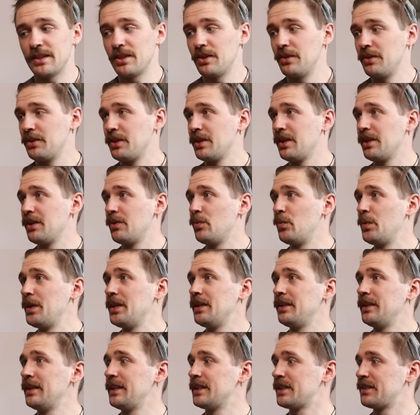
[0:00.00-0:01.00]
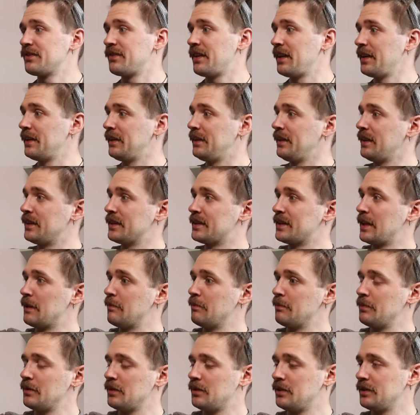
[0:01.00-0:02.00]
So the wheel is finally
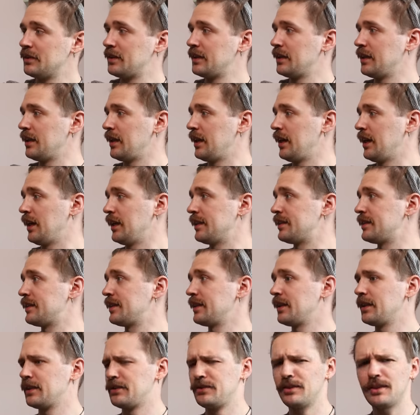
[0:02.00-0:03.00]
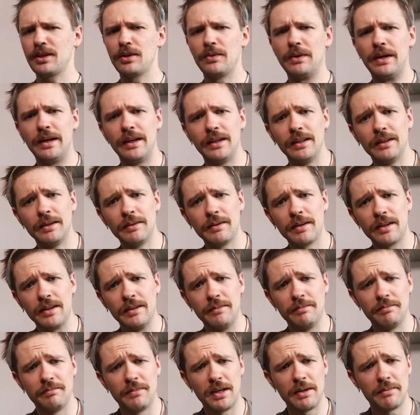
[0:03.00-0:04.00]
assembled. It uh, took a while,
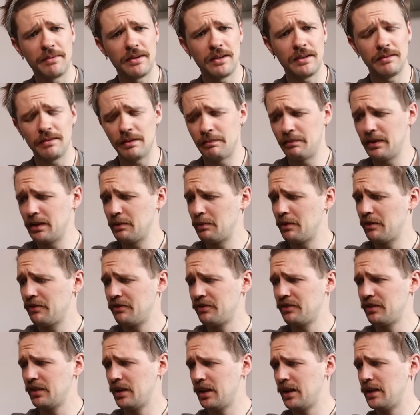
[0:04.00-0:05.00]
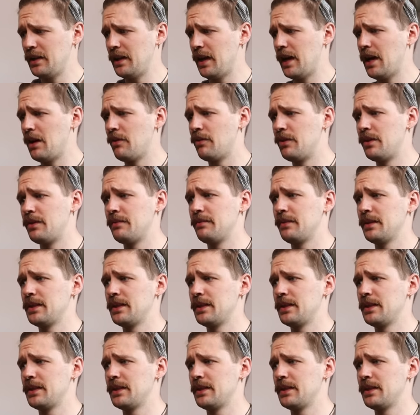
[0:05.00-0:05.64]
uh, maybe a bit above an hour.